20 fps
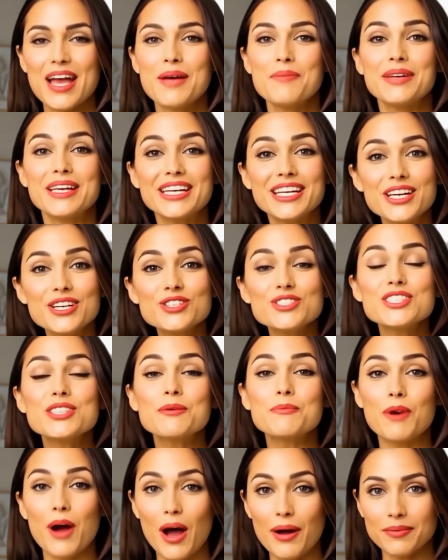But here's the
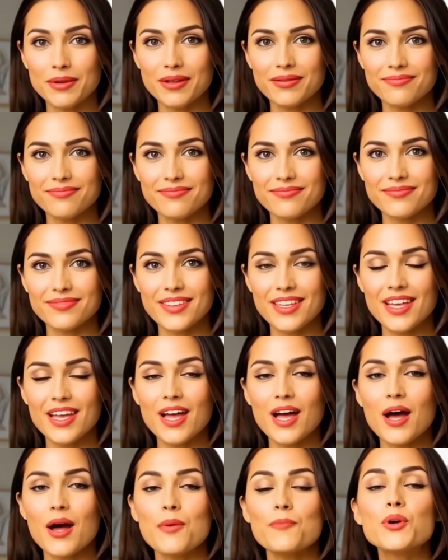problem.
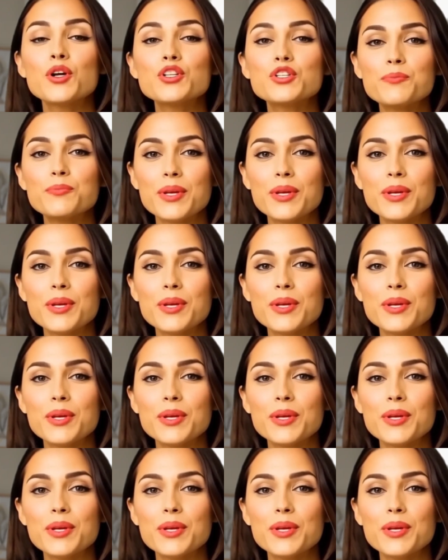Most